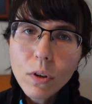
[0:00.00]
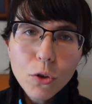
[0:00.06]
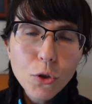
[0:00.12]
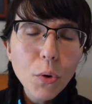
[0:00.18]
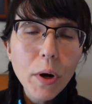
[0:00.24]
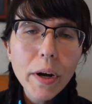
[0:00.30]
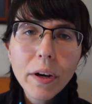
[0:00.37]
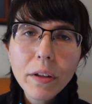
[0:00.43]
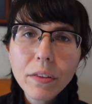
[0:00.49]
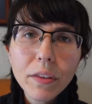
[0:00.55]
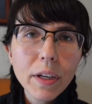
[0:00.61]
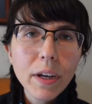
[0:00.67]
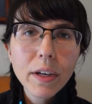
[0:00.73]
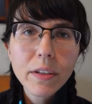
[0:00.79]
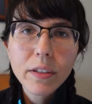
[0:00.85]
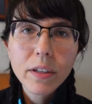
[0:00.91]
try on
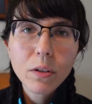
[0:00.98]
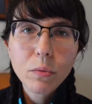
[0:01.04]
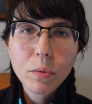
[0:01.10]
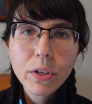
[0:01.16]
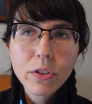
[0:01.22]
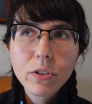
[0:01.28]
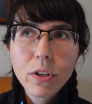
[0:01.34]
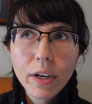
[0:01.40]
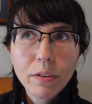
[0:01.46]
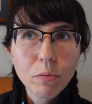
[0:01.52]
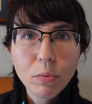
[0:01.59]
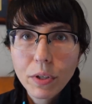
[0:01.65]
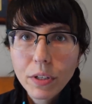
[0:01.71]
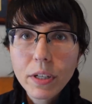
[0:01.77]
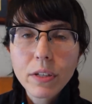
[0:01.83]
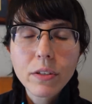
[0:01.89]
thing I did, which I
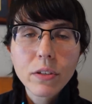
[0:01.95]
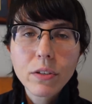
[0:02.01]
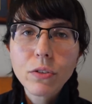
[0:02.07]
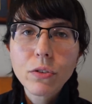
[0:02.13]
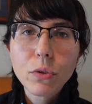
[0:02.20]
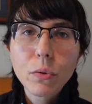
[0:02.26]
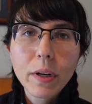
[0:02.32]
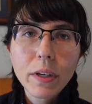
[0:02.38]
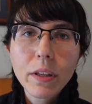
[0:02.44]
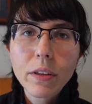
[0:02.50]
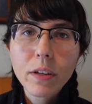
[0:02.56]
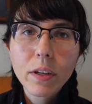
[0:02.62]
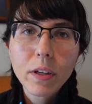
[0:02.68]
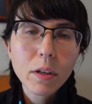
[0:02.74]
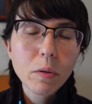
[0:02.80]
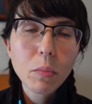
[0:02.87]
really didn't do
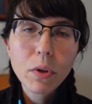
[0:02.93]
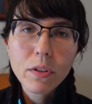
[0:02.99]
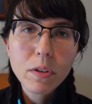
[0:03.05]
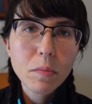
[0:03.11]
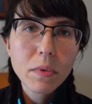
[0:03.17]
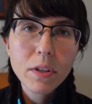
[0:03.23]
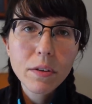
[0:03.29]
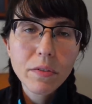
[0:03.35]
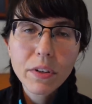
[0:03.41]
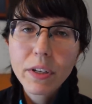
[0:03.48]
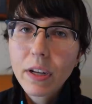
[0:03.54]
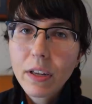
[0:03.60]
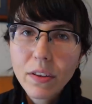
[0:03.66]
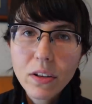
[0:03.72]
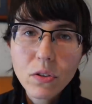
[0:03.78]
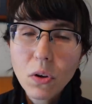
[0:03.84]
anything and put some stuff in
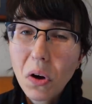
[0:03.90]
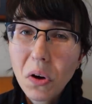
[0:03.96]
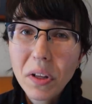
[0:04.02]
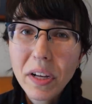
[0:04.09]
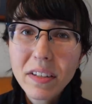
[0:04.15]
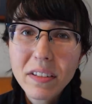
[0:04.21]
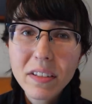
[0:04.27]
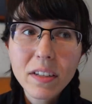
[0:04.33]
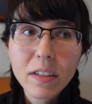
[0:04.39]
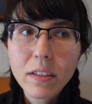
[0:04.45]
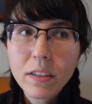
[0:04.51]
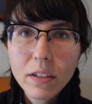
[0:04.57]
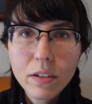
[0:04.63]
it and that's all I did.